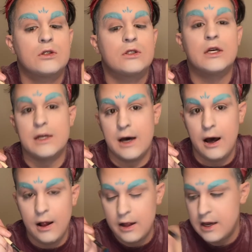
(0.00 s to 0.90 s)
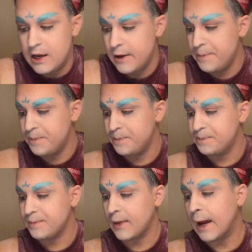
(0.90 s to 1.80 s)
Denali.
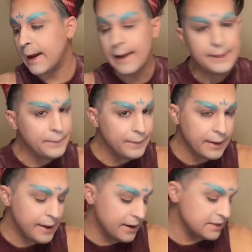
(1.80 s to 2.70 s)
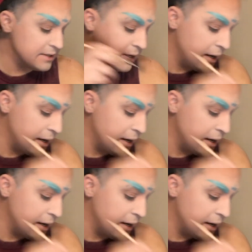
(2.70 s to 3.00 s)
I kind of like the whole cast.